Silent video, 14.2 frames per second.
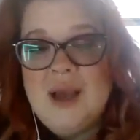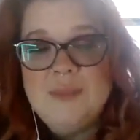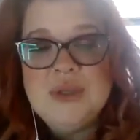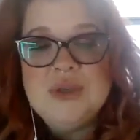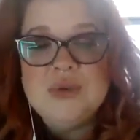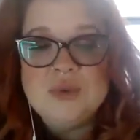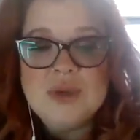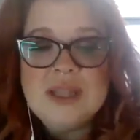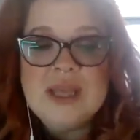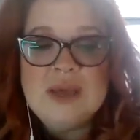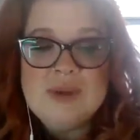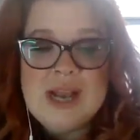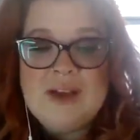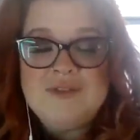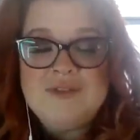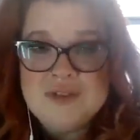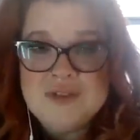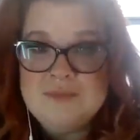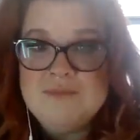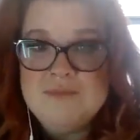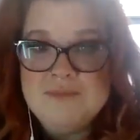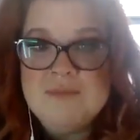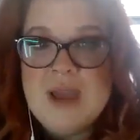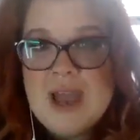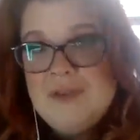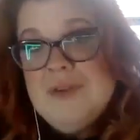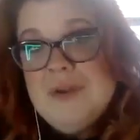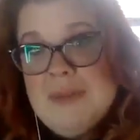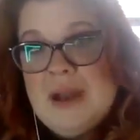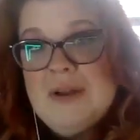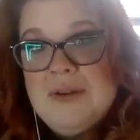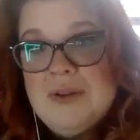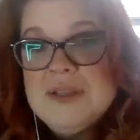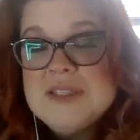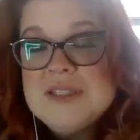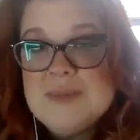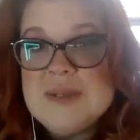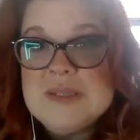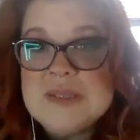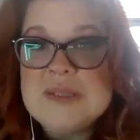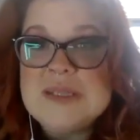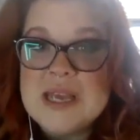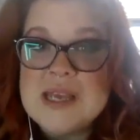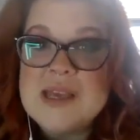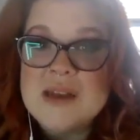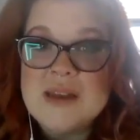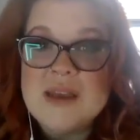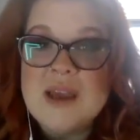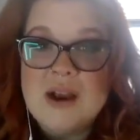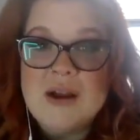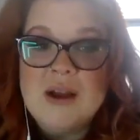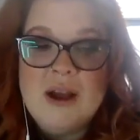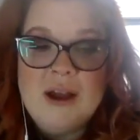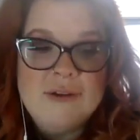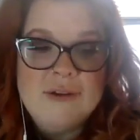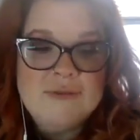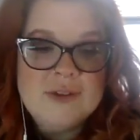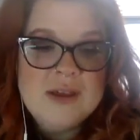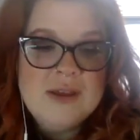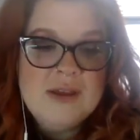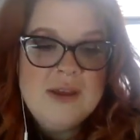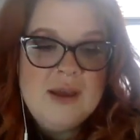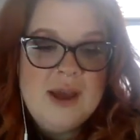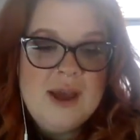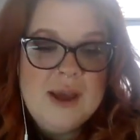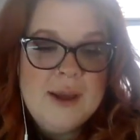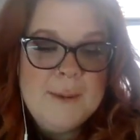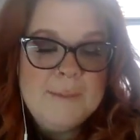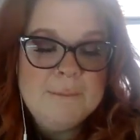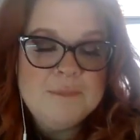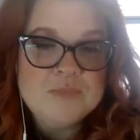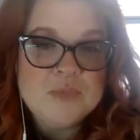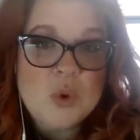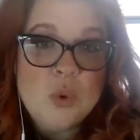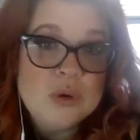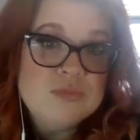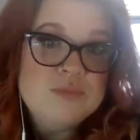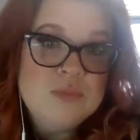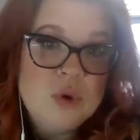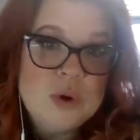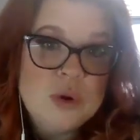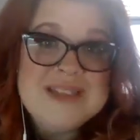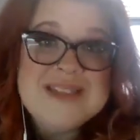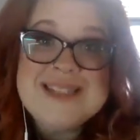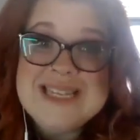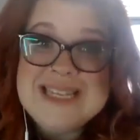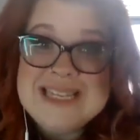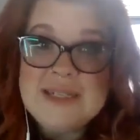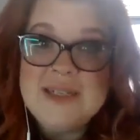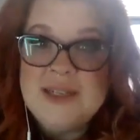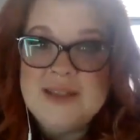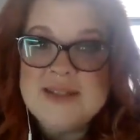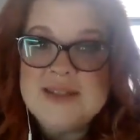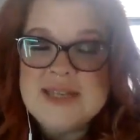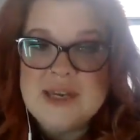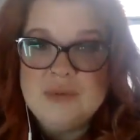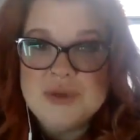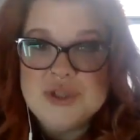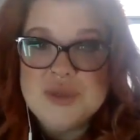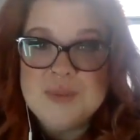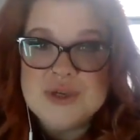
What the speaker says: You really would have to have your medical expenses taken care of or be seen in the state in which you